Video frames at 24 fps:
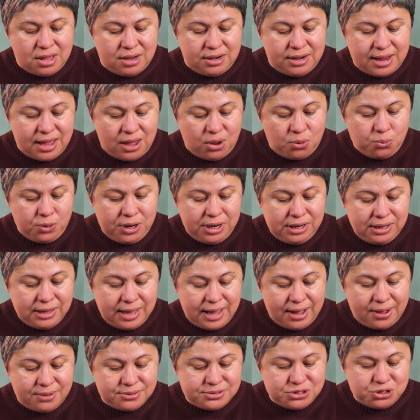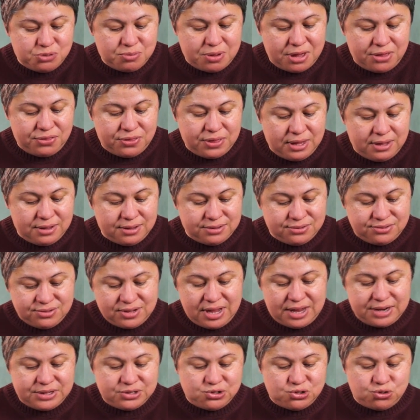Now, read alouds you may think is
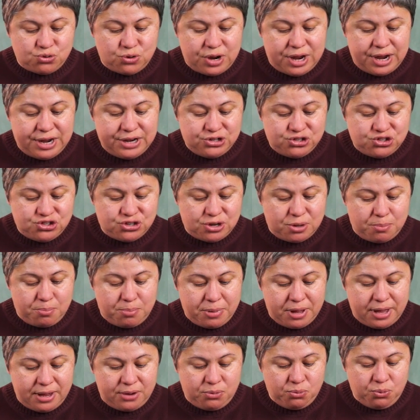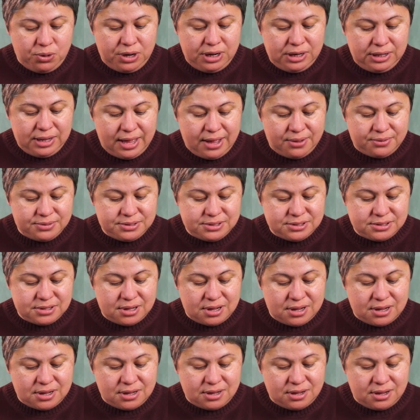kind of strange, but read alouds
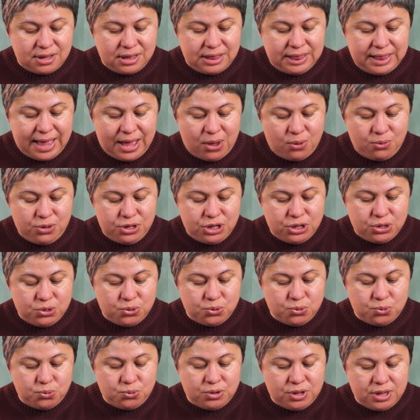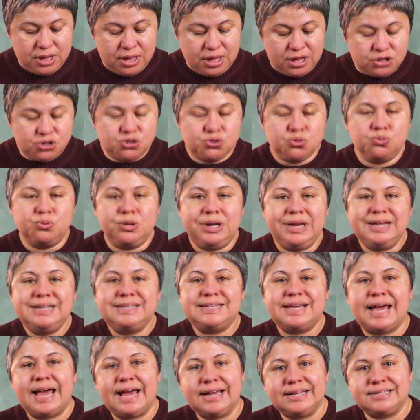allow you to read
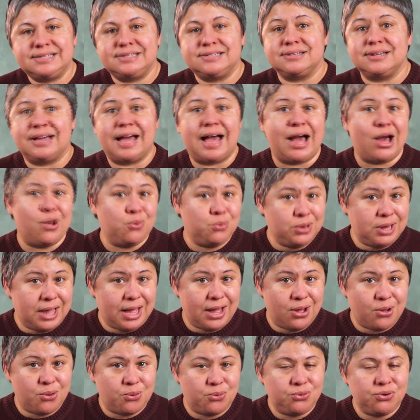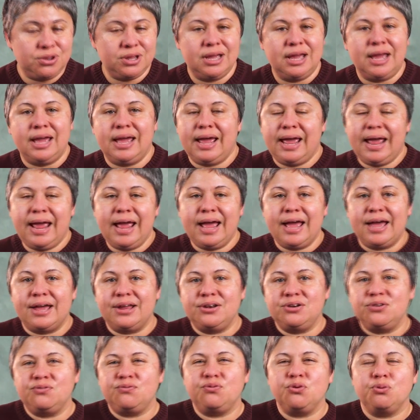text out loud
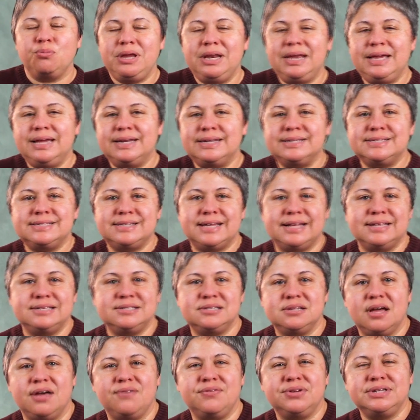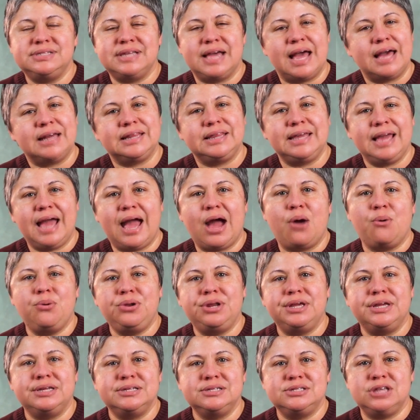and for me to get a sense of exactly how it
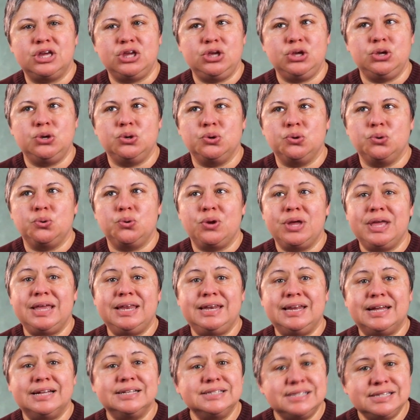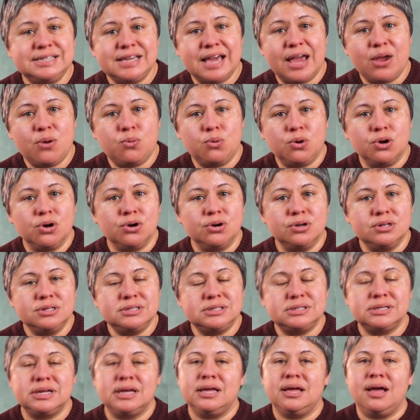is that you enunciate
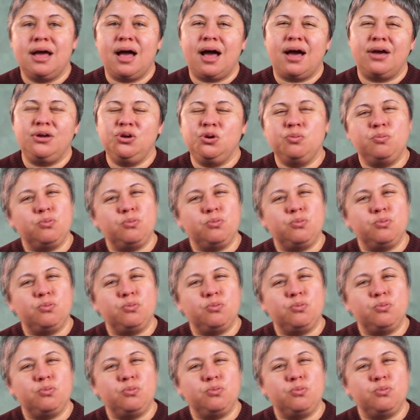words, how you